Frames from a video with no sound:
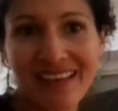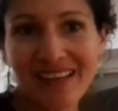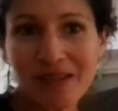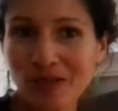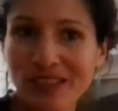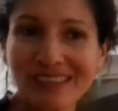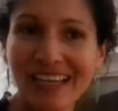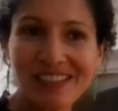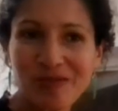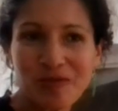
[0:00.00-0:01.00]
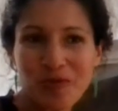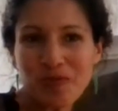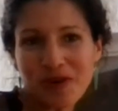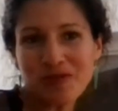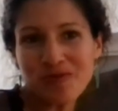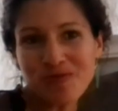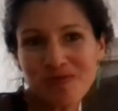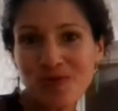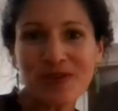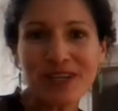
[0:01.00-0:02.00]
because it's nice to know what you're
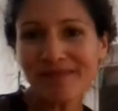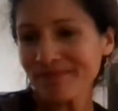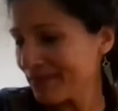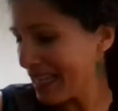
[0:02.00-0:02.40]
doing.